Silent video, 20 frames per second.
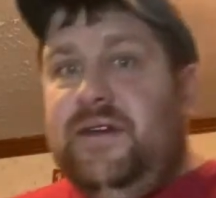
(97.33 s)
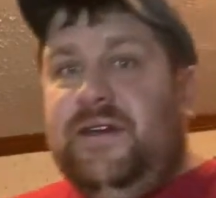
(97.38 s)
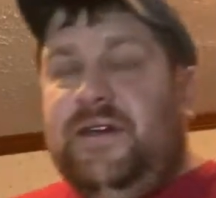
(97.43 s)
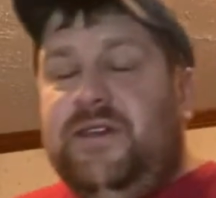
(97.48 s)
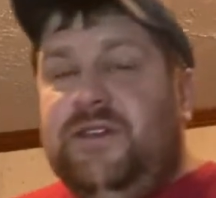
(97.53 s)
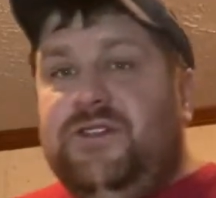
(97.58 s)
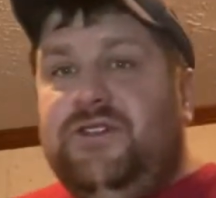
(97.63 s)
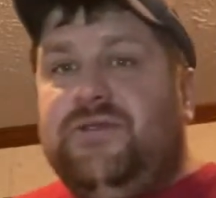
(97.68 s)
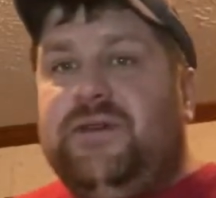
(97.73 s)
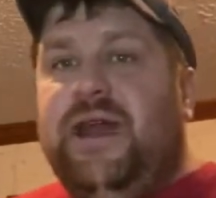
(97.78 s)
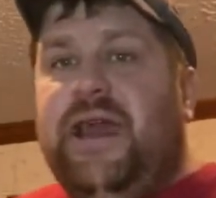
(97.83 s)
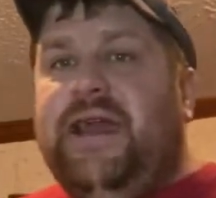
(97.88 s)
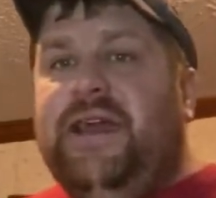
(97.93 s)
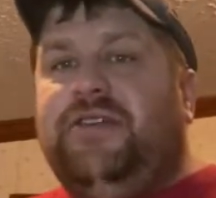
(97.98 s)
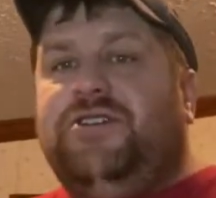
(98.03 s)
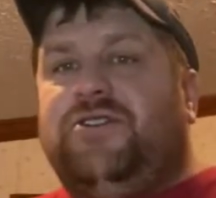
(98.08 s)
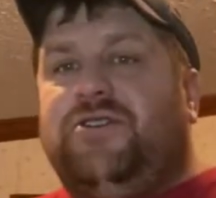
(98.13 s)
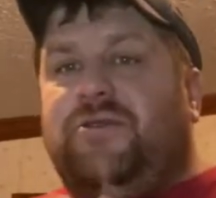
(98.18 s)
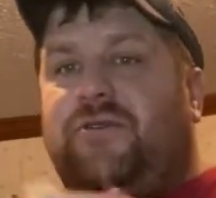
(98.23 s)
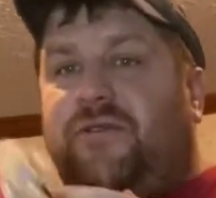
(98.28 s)
drains,
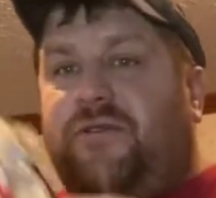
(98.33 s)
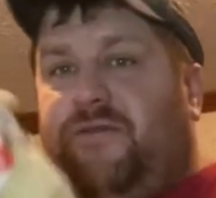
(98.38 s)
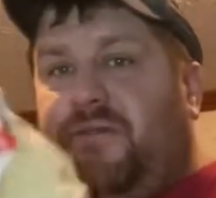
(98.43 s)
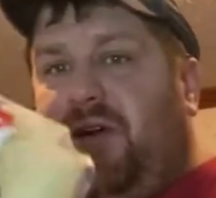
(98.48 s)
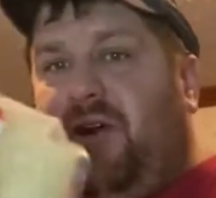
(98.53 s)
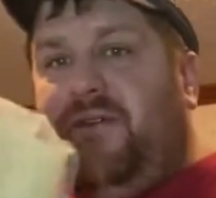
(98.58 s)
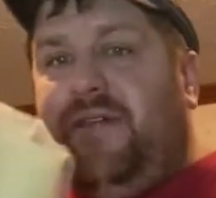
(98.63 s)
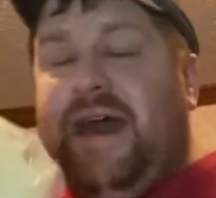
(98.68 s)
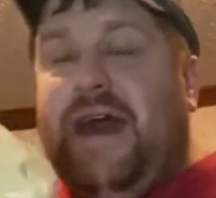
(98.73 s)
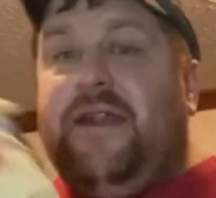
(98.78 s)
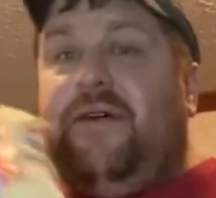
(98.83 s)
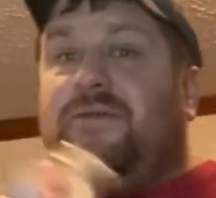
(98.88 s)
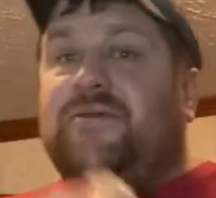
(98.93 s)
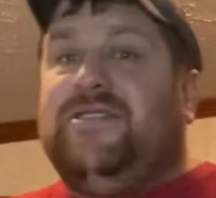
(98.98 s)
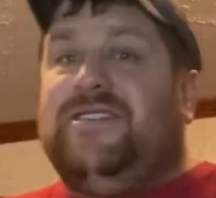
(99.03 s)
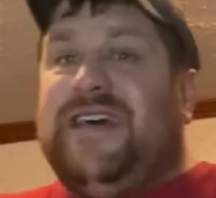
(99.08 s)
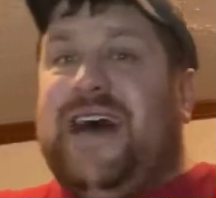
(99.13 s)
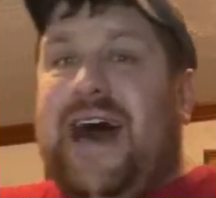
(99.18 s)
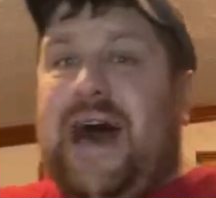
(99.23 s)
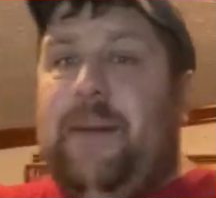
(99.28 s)
you're going to throw that on
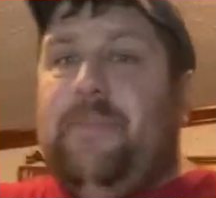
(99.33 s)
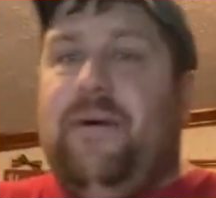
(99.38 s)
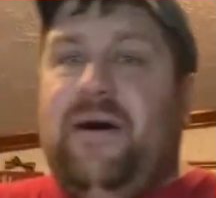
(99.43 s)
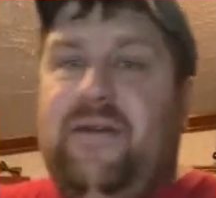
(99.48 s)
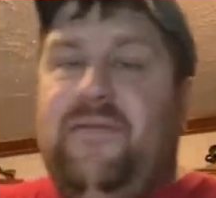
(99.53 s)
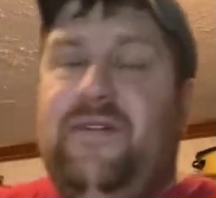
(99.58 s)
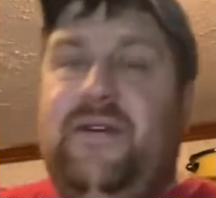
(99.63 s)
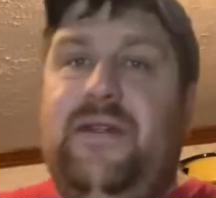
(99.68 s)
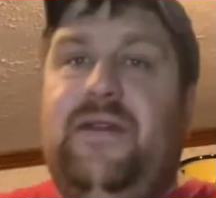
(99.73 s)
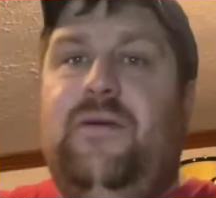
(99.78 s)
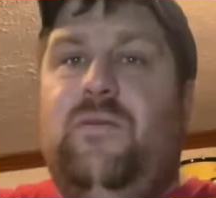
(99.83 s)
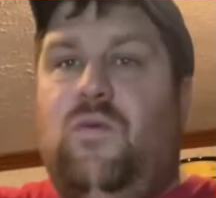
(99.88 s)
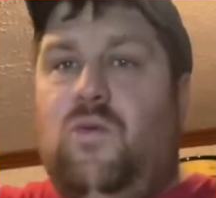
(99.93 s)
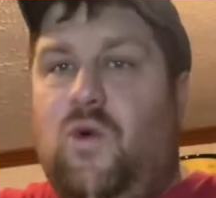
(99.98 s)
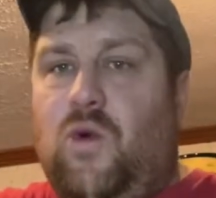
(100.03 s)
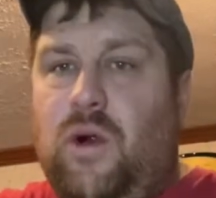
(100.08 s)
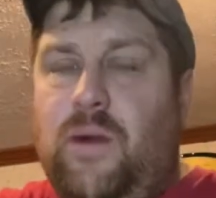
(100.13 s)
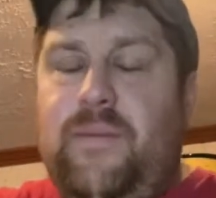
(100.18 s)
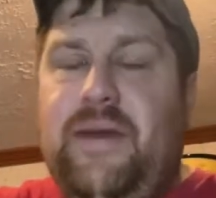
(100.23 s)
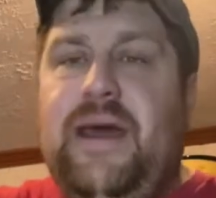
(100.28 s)
top of it and
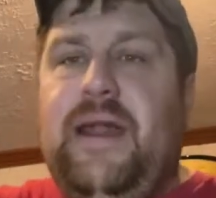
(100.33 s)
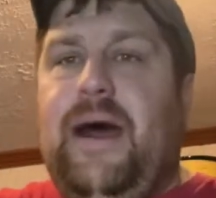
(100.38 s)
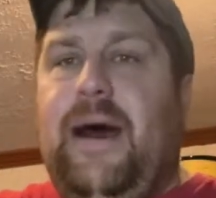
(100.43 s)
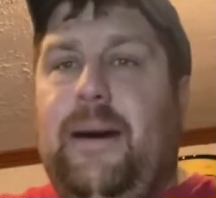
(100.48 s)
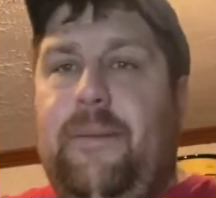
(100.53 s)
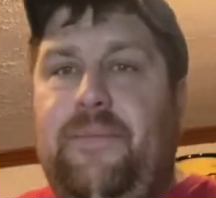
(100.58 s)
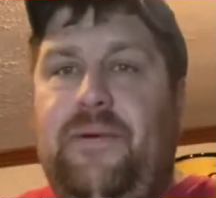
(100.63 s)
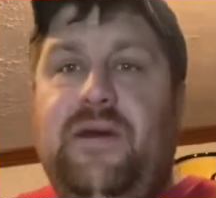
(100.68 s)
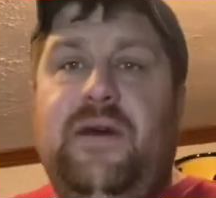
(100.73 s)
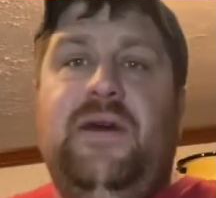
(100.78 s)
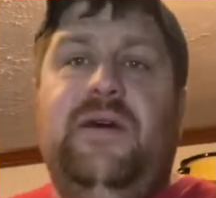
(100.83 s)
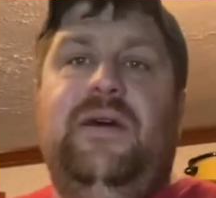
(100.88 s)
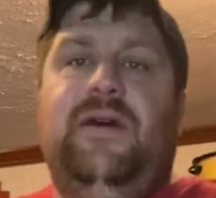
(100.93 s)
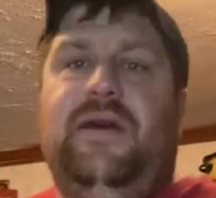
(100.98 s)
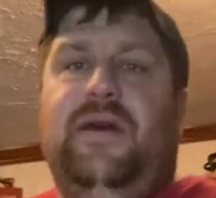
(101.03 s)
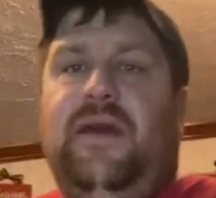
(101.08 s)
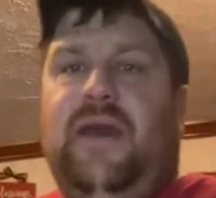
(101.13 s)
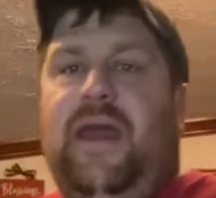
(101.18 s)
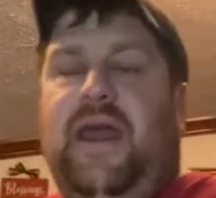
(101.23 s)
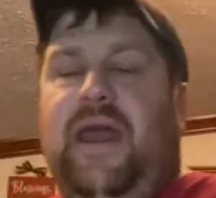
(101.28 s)
warm it up
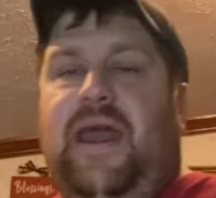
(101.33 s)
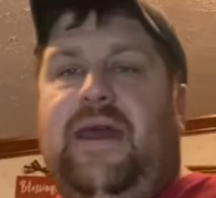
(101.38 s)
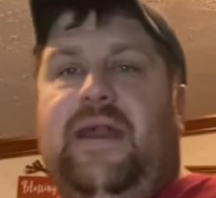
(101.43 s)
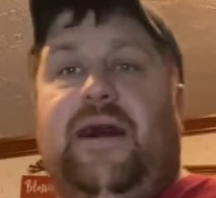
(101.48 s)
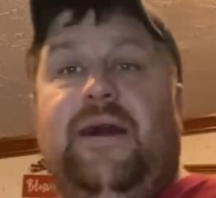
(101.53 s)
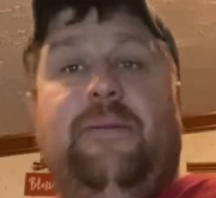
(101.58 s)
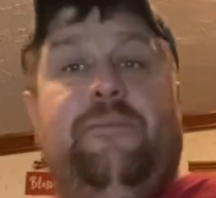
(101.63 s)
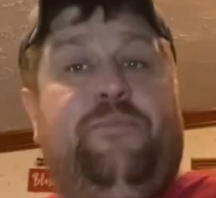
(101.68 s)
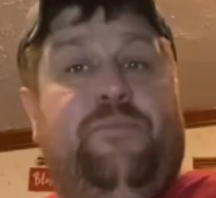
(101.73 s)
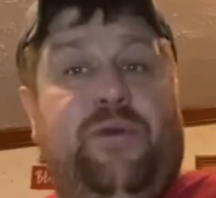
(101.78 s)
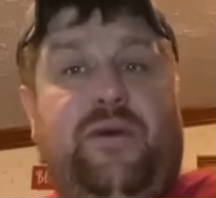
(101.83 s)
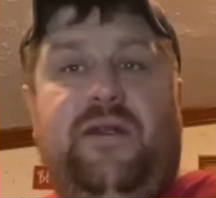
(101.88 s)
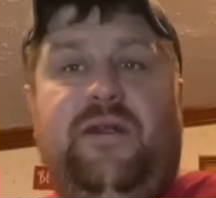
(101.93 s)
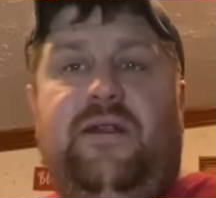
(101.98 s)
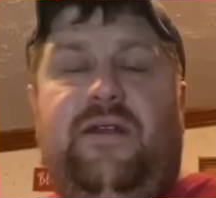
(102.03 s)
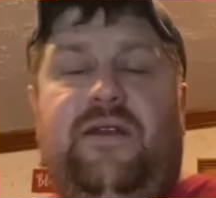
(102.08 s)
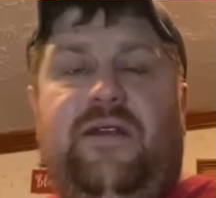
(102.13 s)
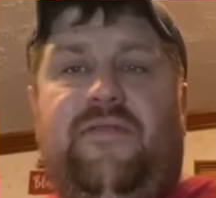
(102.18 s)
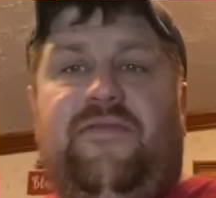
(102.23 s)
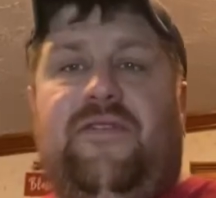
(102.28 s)
and put it
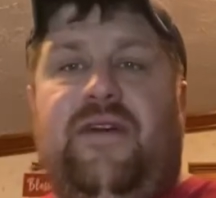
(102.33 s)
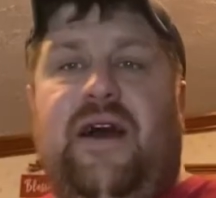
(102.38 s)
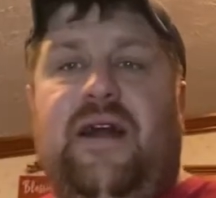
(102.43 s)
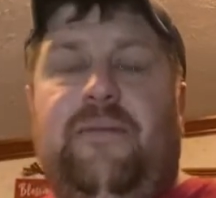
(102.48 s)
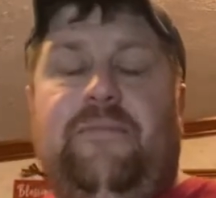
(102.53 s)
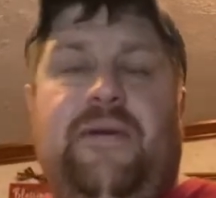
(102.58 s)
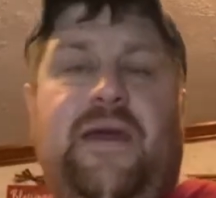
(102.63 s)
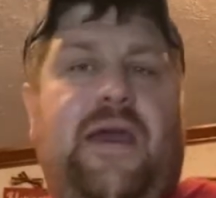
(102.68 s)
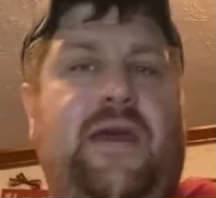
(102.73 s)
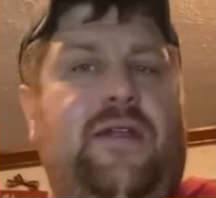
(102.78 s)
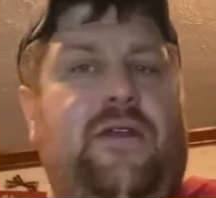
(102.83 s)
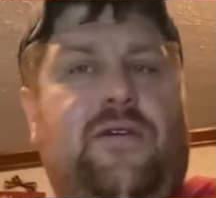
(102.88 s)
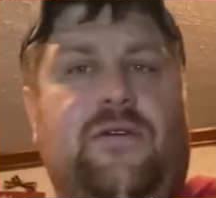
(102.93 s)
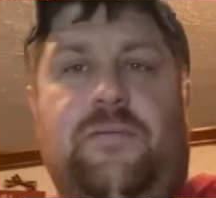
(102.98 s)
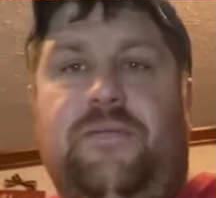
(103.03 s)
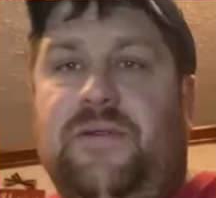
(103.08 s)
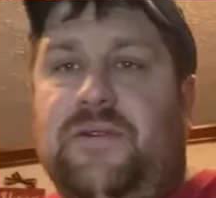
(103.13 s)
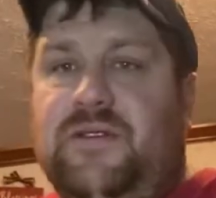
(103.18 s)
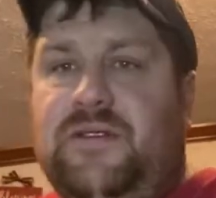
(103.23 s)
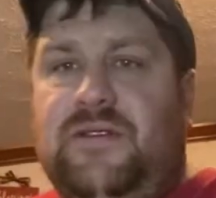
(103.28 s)
in the frying pan. You're going
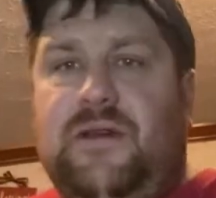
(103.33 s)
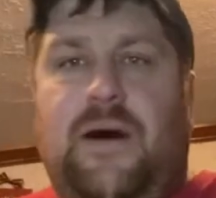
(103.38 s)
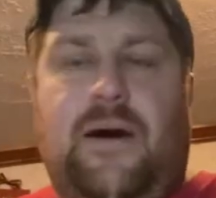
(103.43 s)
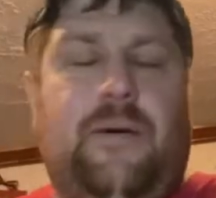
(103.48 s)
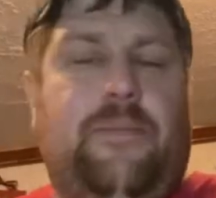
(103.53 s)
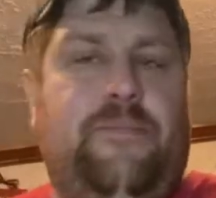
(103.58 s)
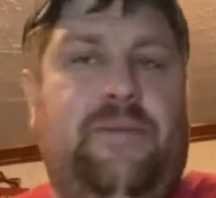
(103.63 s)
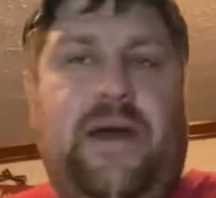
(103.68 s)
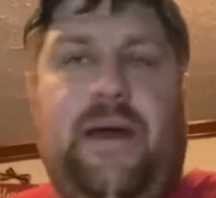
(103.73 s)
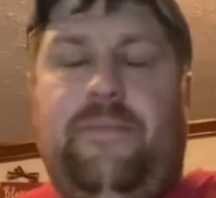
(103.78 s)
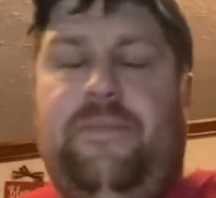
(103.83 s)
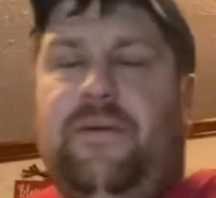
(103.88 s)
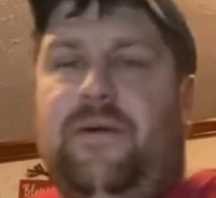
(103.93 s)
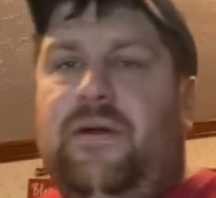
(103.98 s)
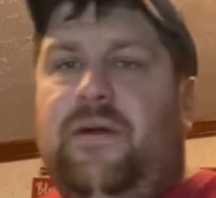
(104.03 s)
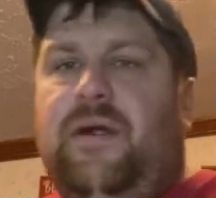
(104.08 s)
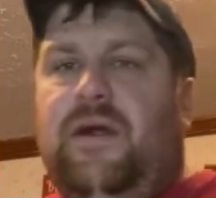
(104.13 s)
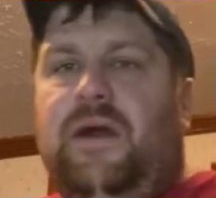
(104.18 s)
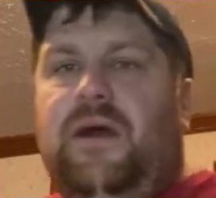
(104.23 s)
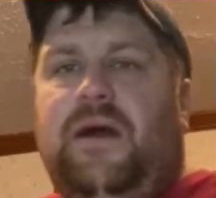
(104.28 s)
to put salt, pepper,